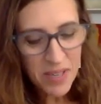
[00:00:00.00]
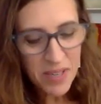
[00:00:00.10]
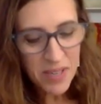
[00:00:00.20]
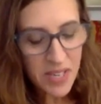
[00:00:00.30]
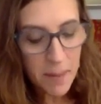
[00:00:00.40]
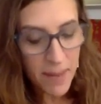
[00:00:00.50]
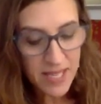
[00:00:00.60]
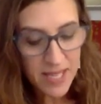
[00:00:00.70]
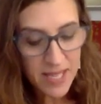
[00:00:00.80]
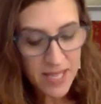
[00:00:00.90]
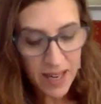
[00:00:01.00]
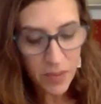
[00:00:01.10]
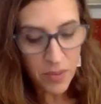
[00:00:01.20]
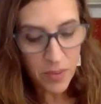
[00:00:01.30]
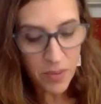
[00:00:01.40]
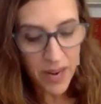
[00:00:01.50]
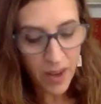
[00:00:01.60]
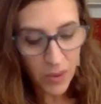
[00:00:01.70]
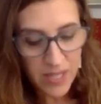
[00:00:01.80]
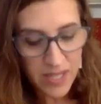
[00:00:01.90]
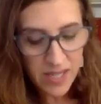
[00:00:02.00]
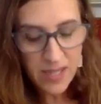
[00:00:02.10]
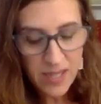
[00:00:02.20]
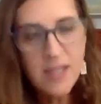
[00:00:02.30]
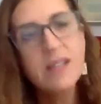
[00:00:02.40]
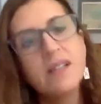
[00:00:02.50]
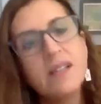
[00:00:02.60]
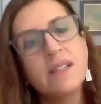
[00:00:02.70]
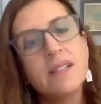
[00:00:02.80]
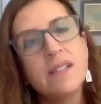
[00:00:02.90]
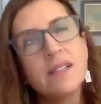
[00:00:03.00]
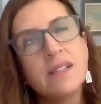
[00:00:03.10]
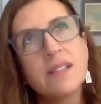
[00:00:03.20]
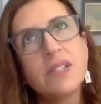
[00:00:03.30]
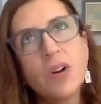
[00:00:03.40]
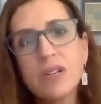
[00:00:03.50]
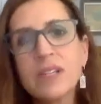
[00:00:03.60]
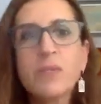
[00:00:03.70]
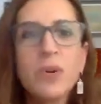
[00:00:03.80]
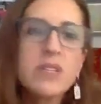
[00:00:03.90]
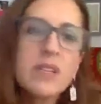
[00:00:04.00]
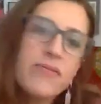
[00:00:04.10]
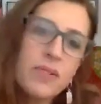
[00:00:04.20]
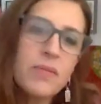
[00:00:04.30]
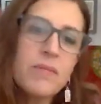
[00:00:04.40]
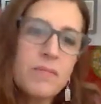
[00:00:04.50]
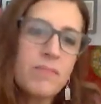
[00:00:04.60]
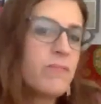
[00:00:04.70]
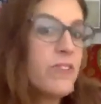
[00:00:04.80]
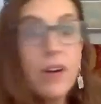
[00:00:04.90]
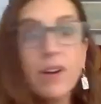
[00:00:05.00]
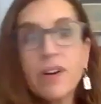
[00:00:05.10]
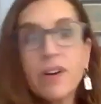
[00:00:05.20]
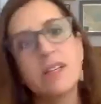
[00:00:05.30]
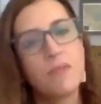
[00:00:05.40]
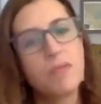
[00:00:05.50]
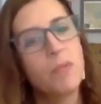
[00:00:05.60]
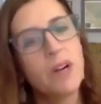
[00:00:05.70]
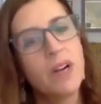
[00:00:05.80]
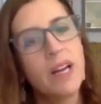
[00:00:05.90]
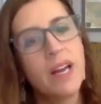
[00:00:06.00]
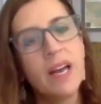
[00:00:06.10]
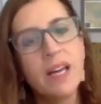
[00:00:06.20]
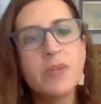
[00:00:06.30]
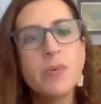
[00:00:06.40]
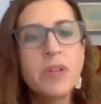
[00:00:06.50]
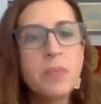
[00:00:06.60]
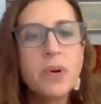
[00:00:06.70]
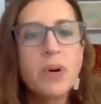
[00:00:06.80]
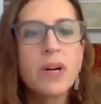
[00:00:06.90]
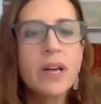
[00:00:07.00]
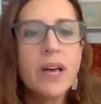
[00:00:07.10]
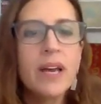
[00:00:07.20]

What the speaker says: But she's an amazing editor, but I always start somewhere different, very different from where I end with a book.